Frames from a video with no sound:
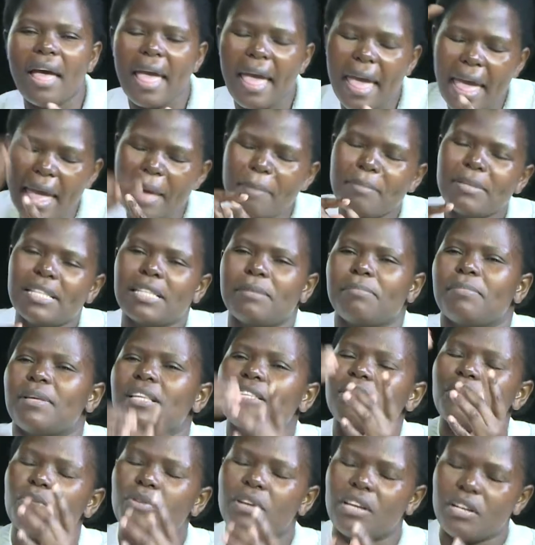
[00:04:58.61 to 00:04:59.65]

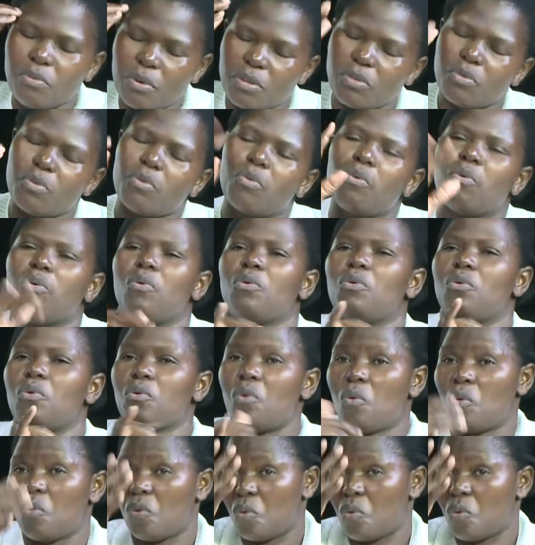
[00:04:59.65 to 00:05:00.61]
being made part of